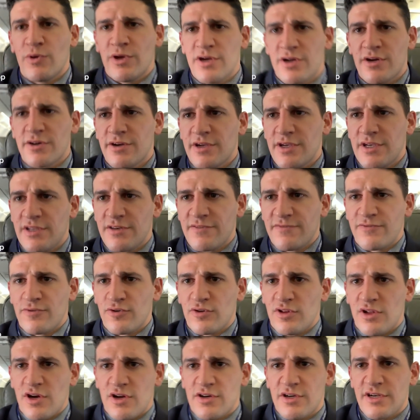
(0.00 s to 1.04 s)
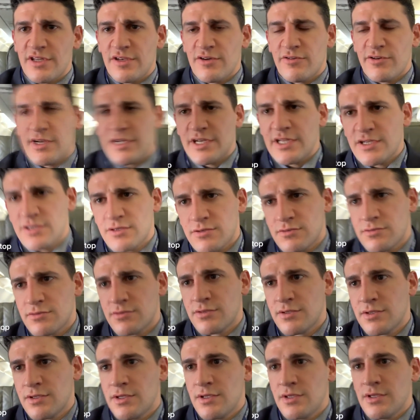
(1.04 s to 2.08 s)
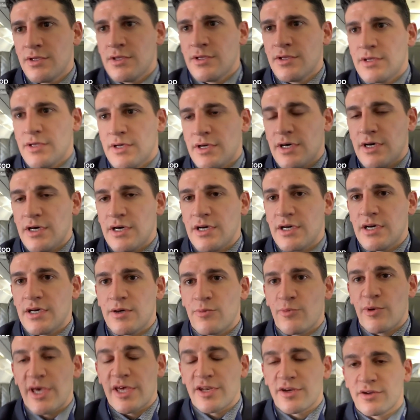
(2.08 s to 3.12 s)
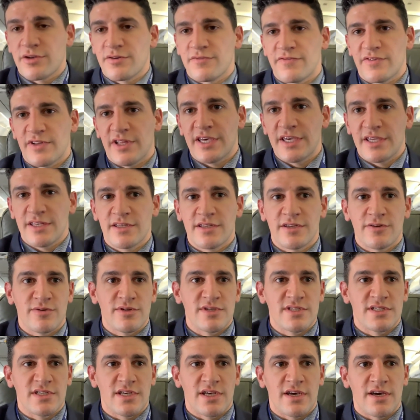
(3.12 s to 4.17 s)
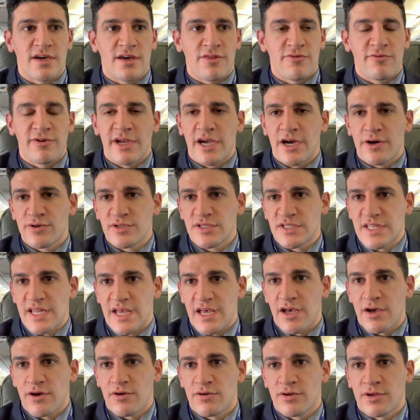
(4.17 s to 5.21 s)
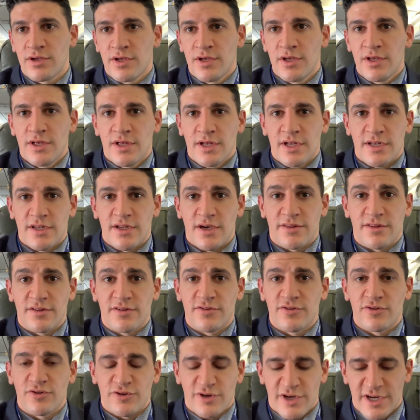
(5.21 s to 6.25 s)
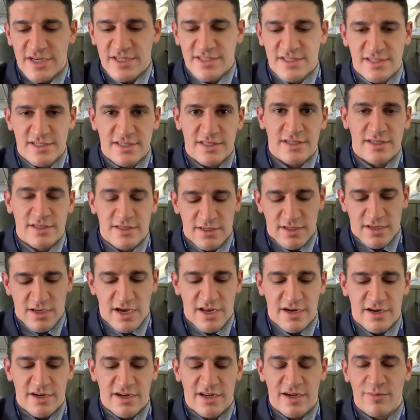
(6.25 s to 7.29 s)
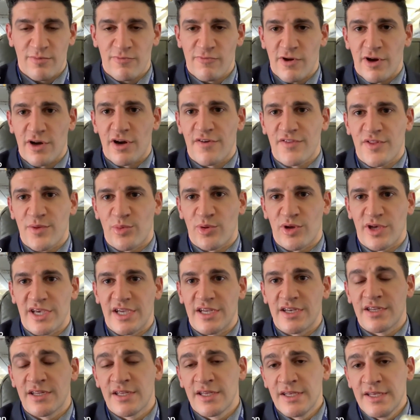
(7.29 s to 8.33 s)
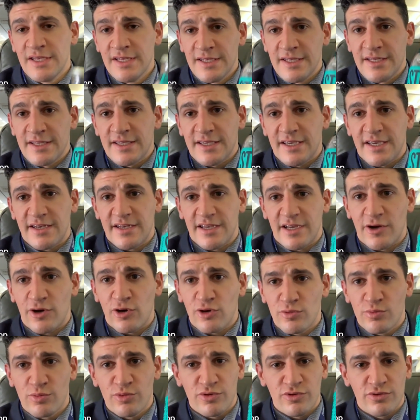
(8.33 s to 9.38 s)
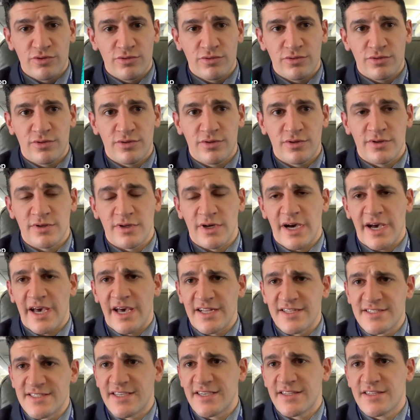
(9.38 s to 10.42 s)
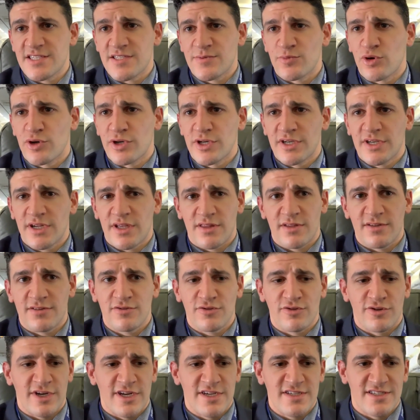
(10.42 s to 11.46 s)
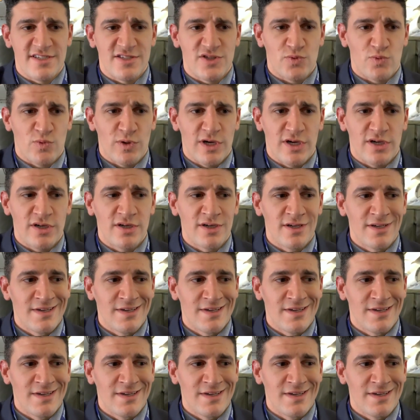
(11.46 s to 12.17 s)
we are in Fort Lauderdale right now. Um, we had a good flight. It was uh, three hours down, nothing too crazy. I ended up running off the plane, getting a cold brew. I had tea this morning, nothing too crazy as well.